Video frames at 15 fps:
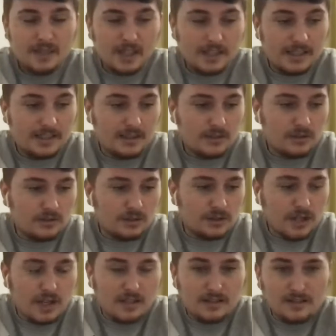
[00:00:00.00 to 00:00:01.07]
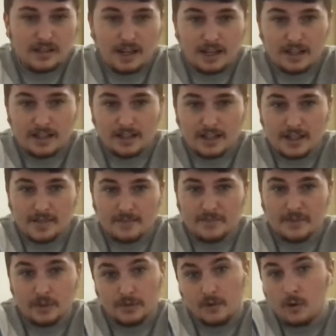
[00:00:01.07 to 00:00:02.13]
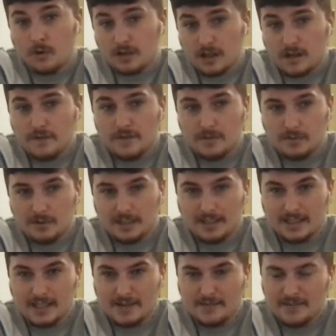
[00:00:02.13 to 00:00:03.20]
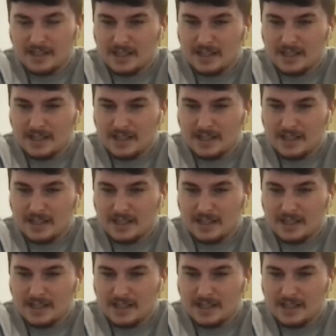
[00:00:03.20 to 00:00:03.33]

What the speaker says: They took on Sutton, and of course our Football League now,